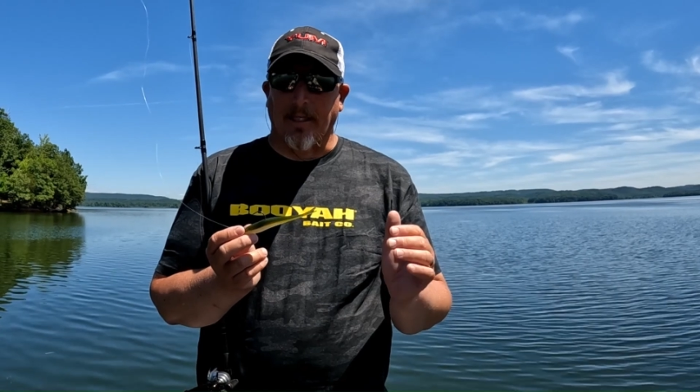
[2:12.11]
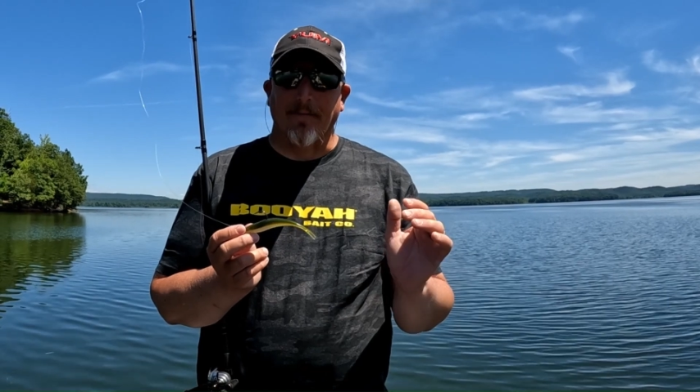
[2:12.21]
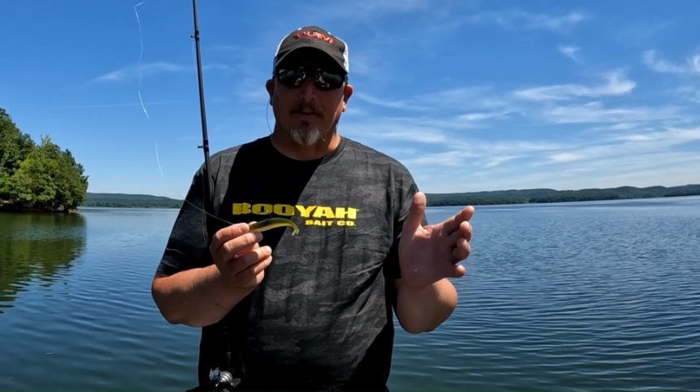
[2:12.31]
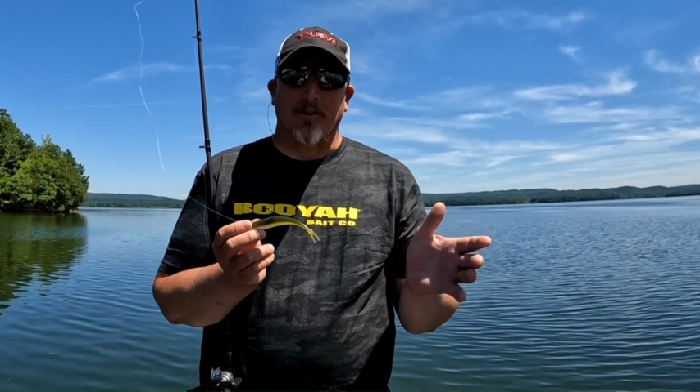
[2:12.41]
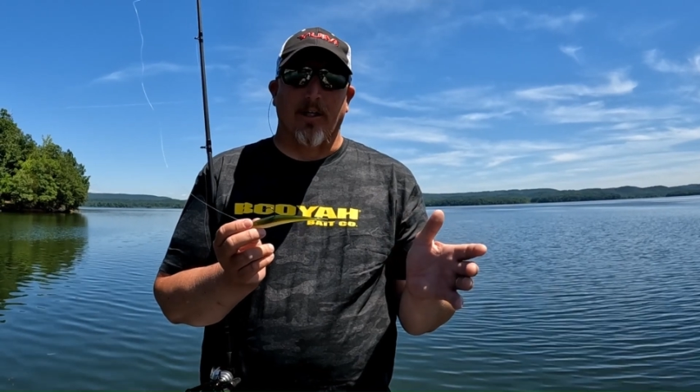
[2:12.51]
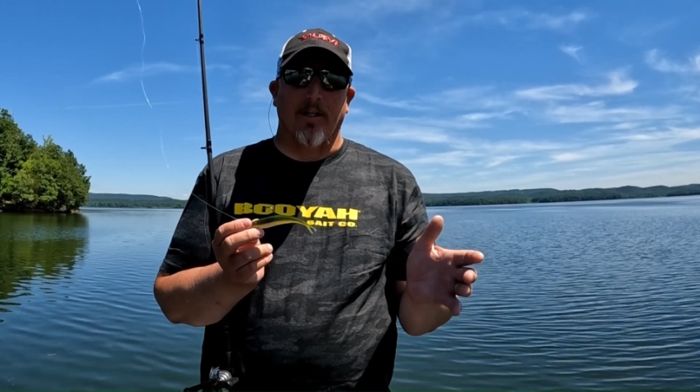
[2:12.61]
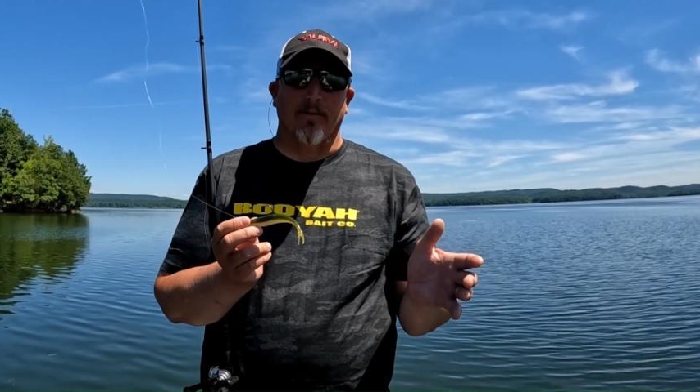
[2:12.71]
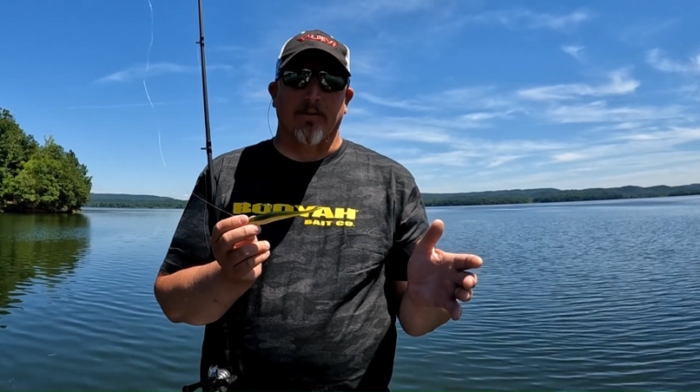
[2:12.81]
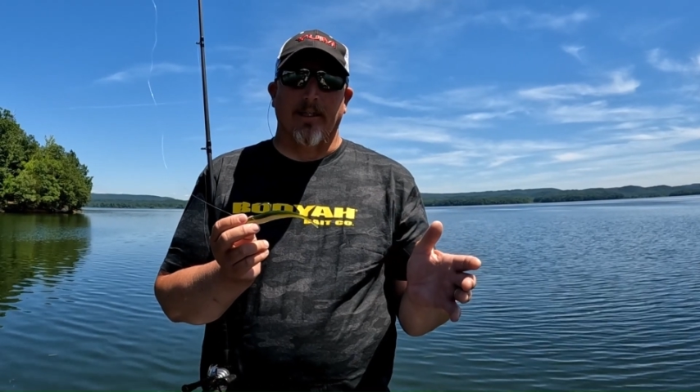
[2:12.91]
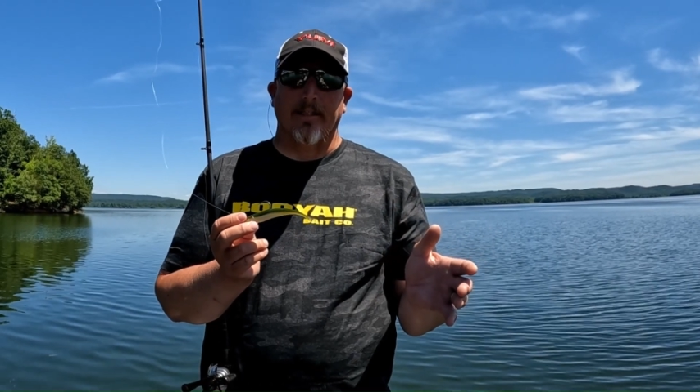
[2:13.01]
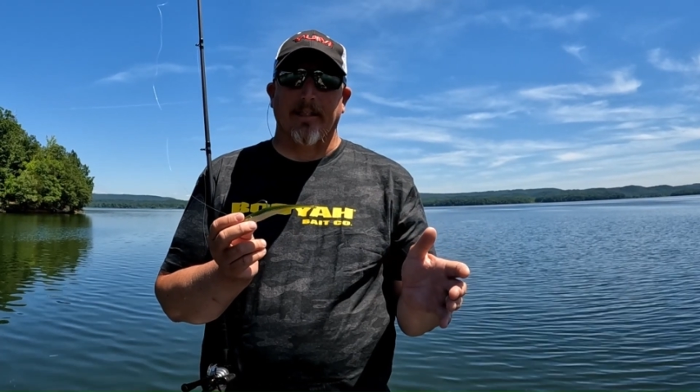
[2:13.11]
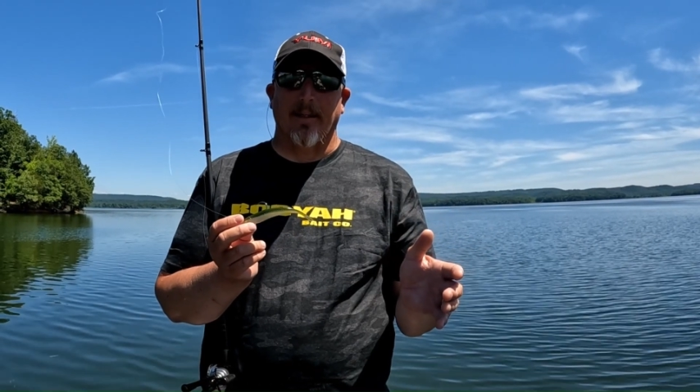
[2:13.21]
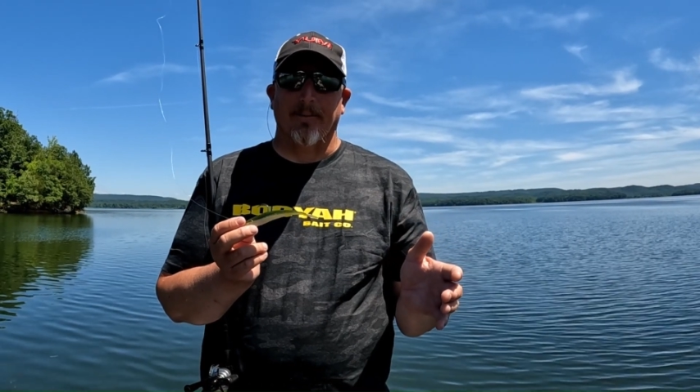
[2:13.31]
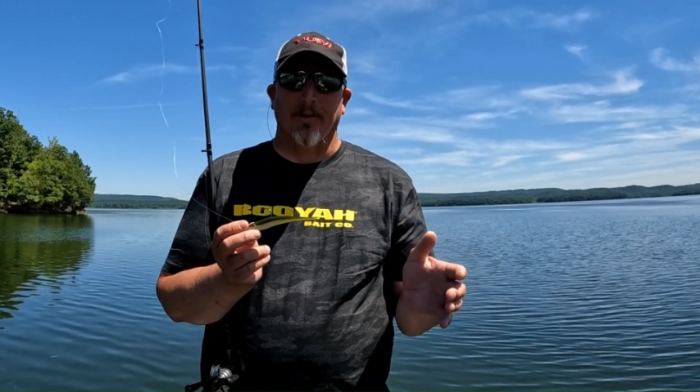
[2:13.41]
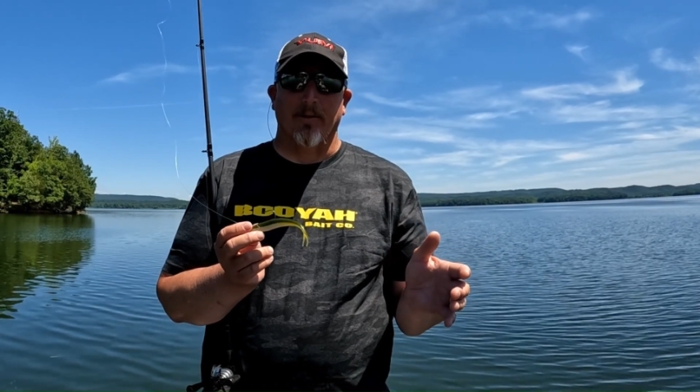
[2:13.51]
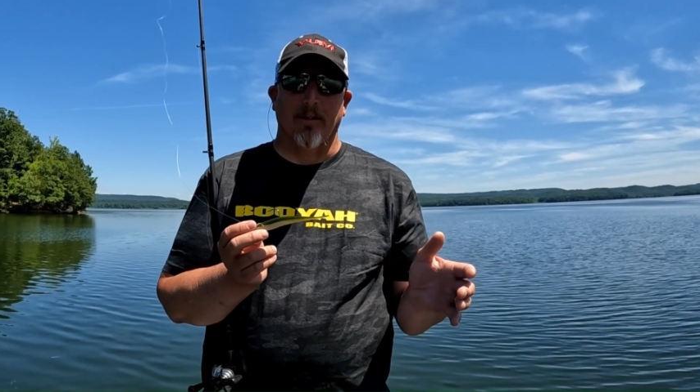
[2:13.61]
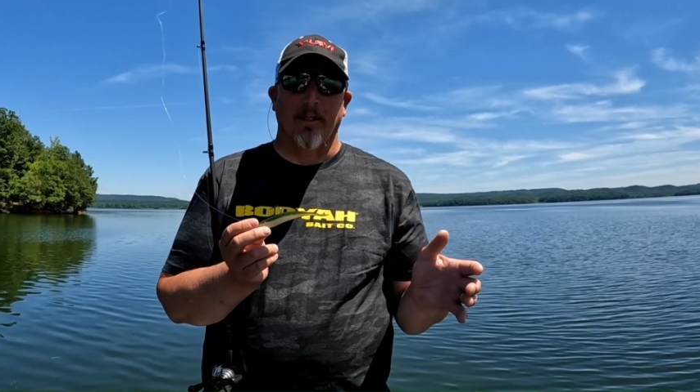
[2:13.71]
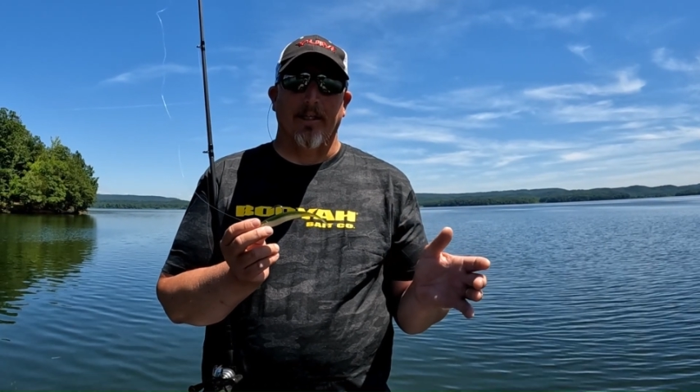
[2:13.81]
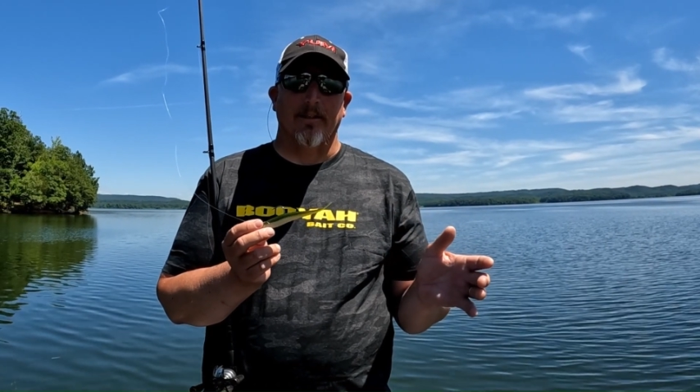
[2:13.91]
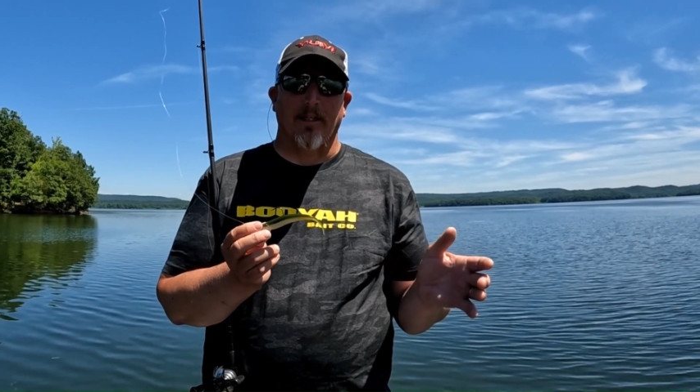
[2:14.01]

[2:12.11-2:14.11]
Give it a try next time you're on a ledge